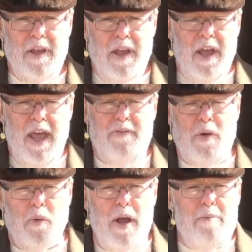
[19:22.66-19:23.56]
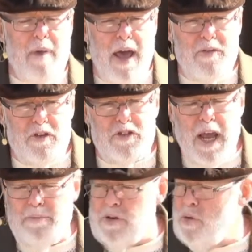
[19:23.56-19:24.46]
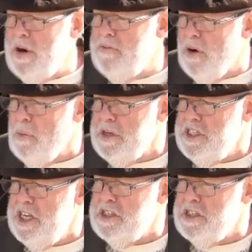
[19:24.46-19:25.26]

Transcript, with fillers: If you read Matthew chapter 24, when Jesus